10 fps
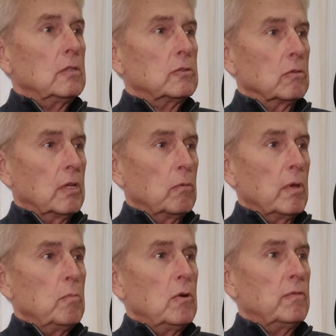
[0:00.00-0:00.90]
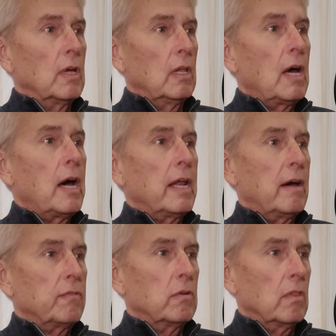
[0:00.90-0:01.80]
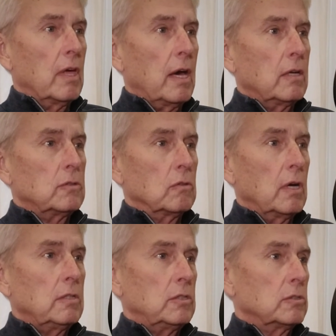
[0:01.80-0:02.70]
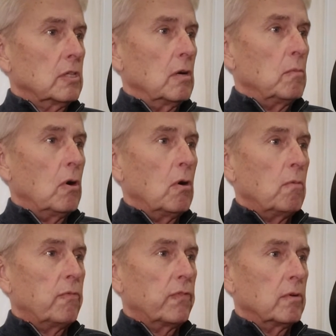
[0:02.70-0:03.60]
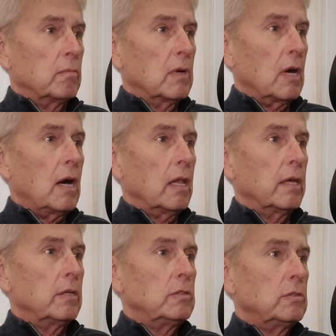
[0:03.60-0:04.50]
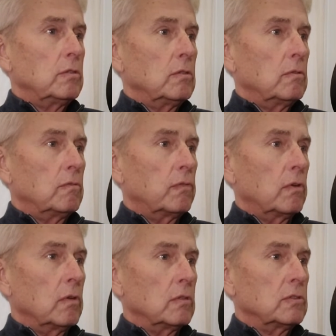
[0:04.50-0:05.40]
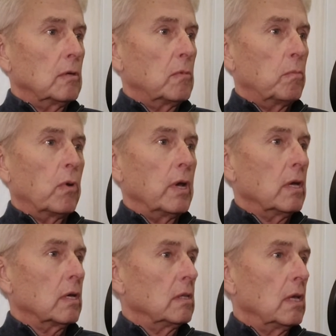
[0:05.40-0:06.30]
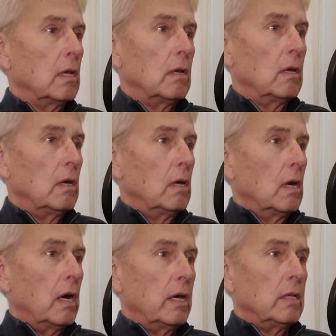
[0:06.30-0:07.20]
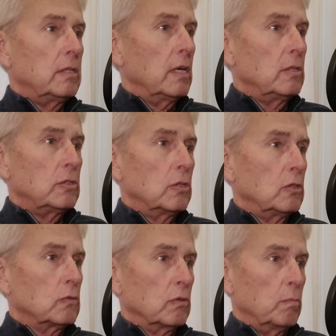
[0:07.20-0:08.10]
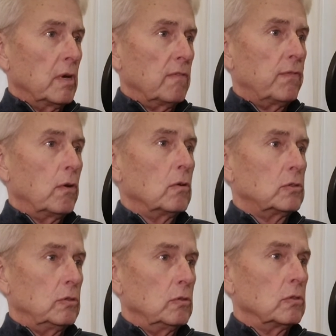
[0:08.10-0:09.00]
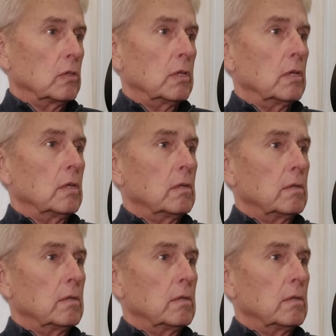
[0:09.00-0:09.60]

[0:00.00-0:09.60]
So then we moved a lot after that. So I'd just come home from college for the summer break, and then I'd attend church with my folks usually.